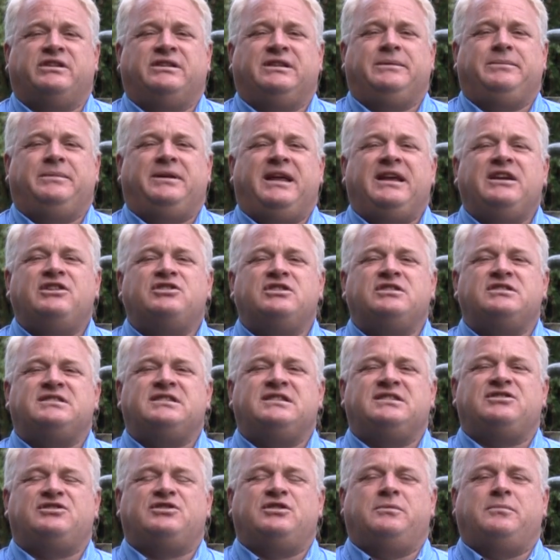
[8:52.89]
Elimination
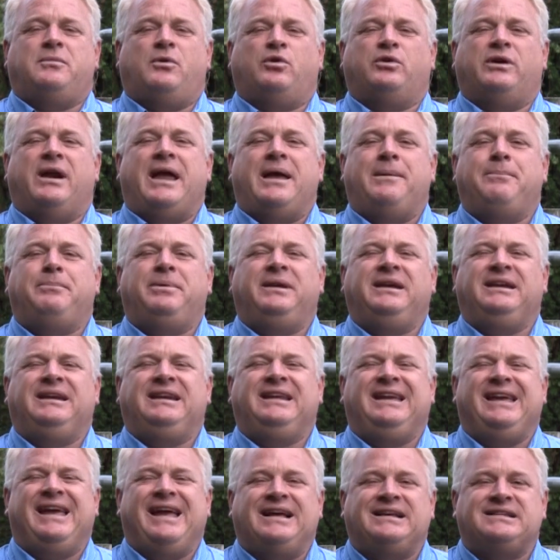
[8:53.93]
System, or
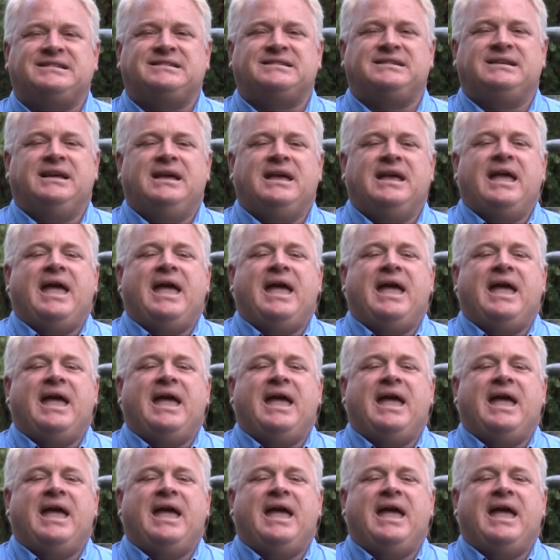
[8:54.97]
NPDES,